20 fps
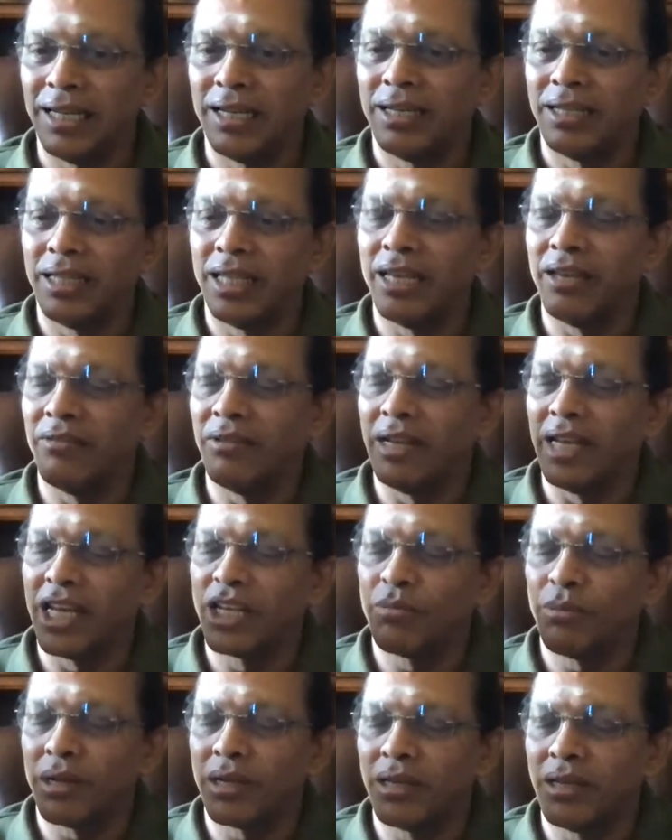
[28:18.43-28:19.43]
they will
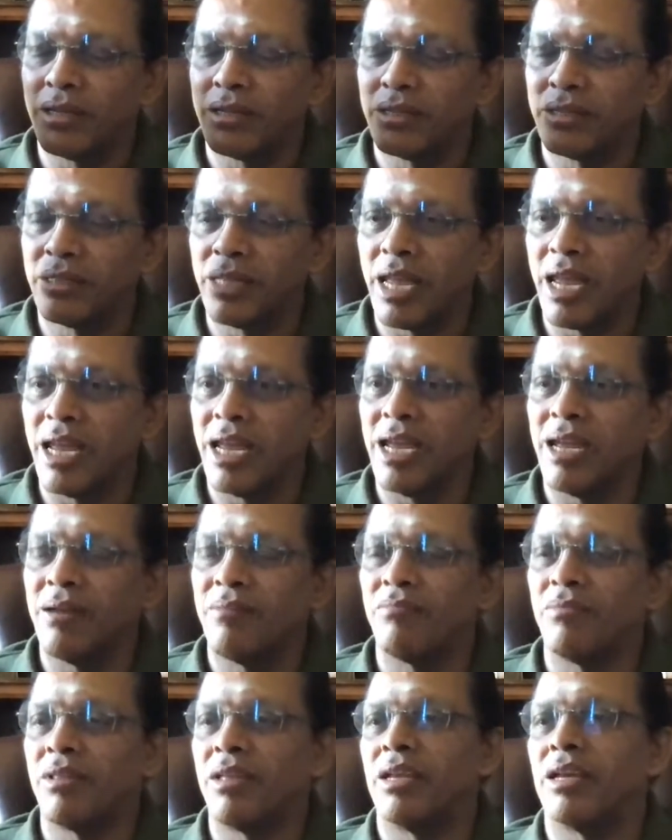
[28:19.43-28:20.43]
expect the
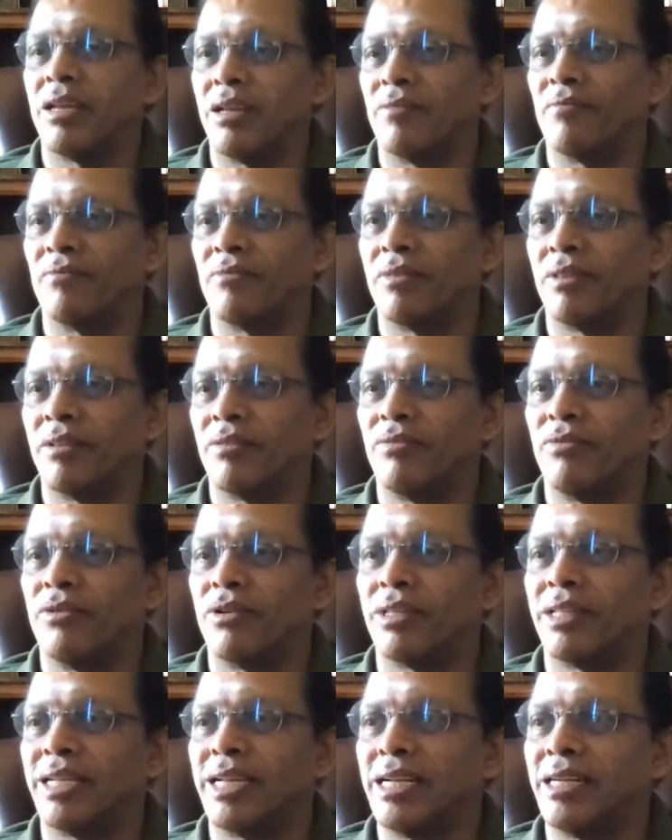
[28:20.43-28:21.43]
same thing for
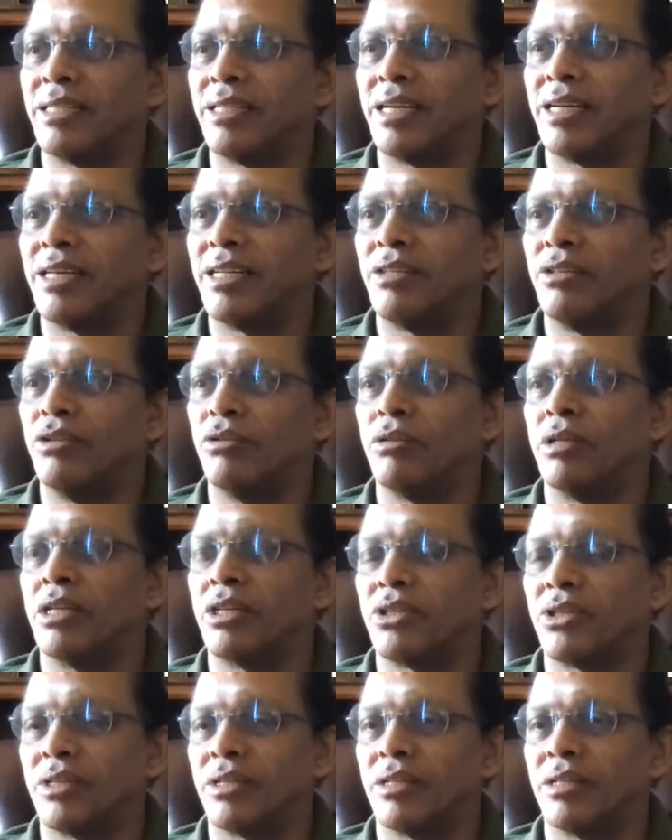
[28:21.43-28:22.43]
their entire
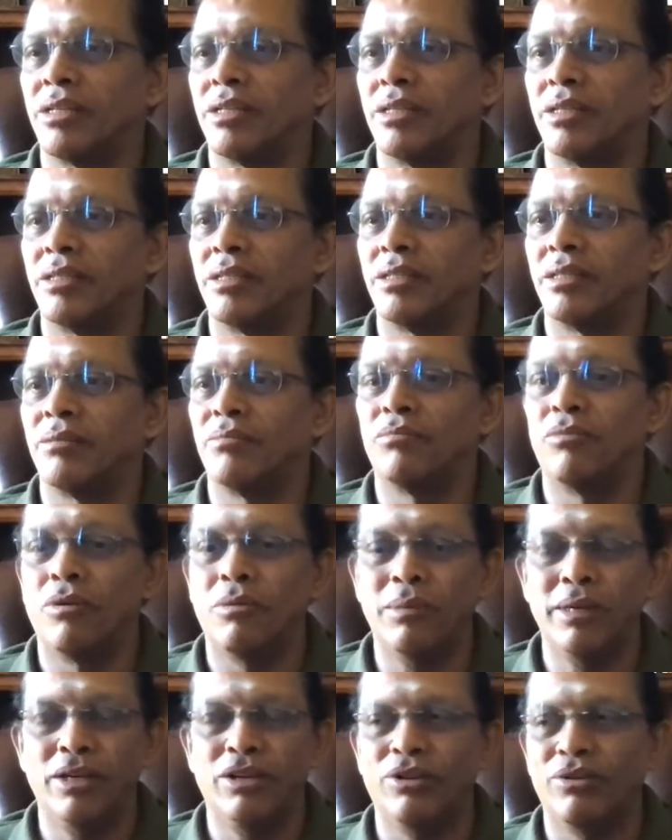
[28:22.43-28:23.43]
duration. The
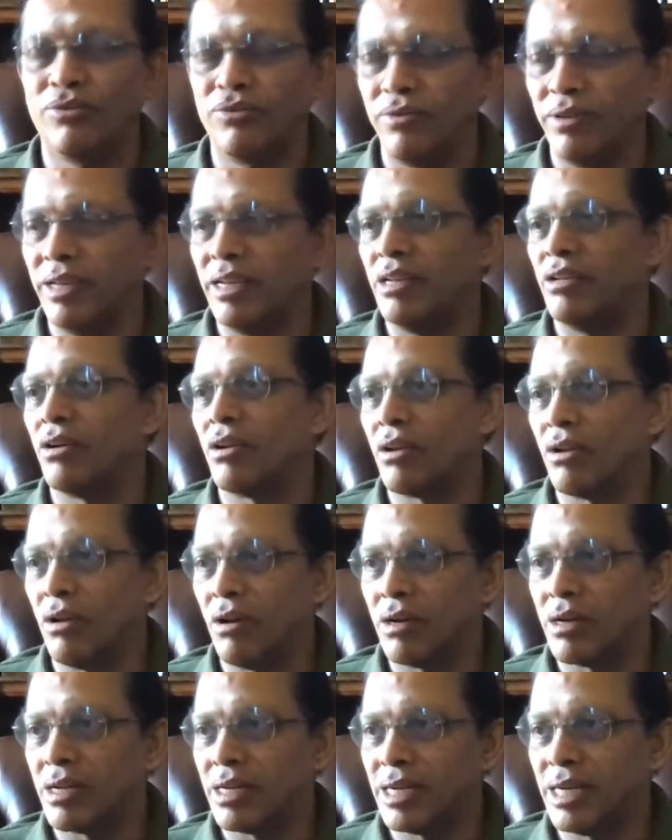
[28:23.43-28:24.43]
moment you feel you're
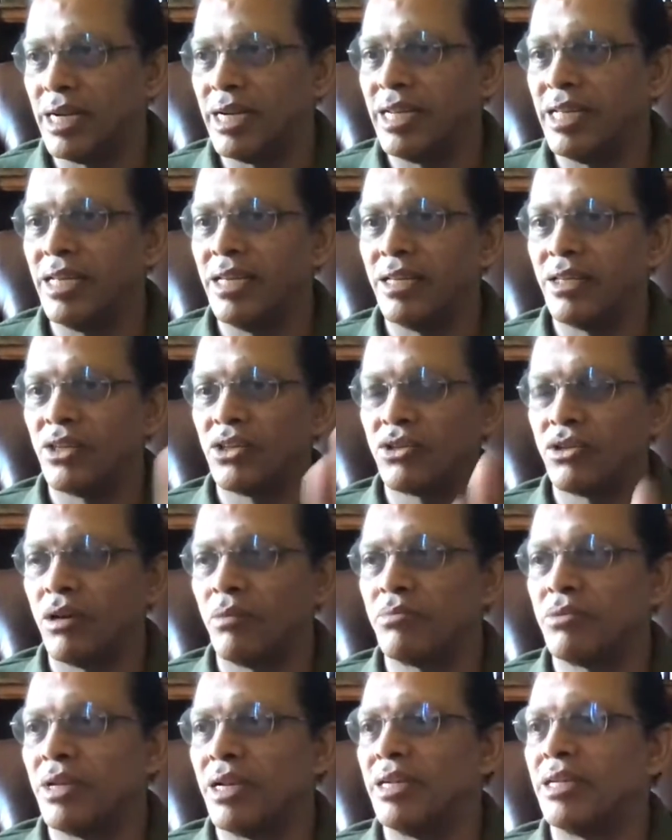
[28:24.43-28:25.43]
not ready,
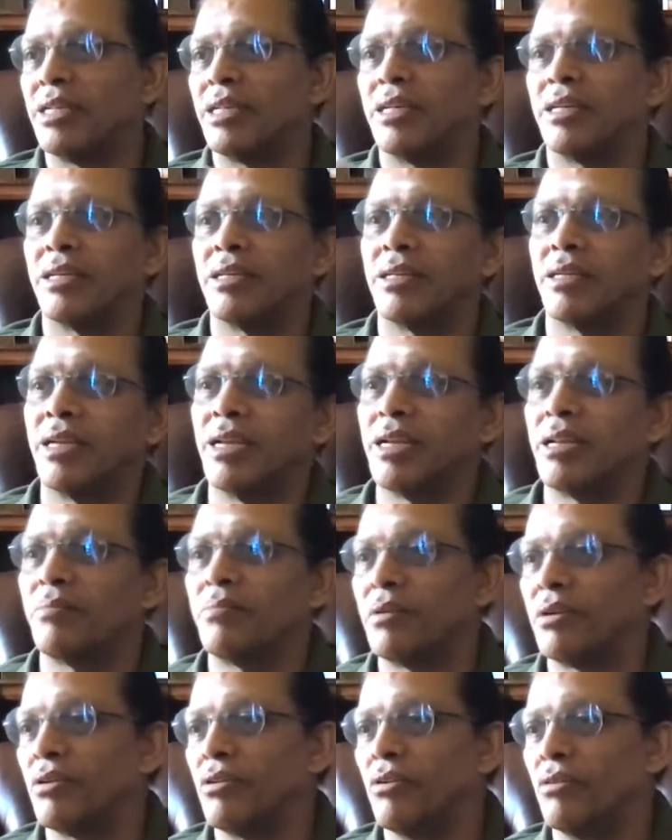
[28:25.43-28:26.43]
stop chanting, get up
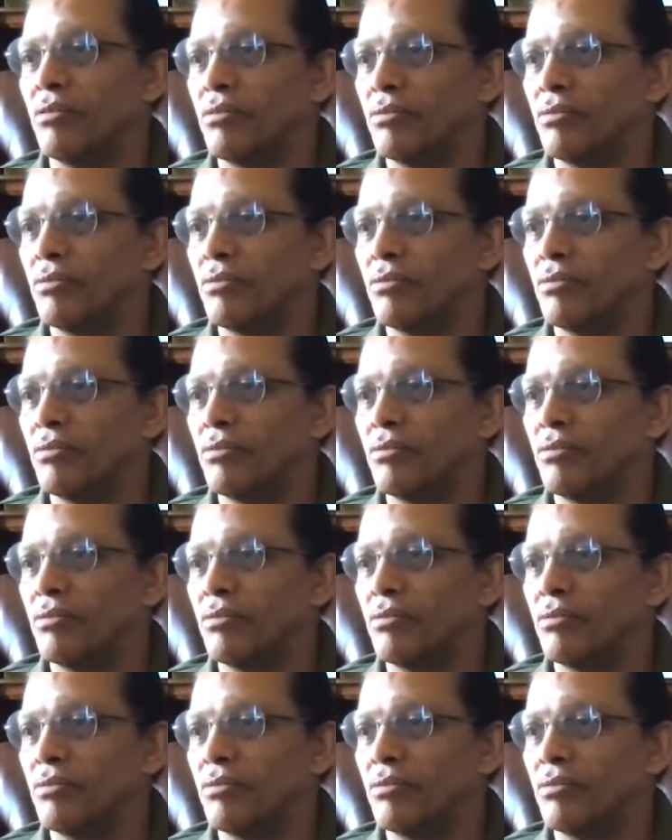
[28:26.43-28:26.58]
and go.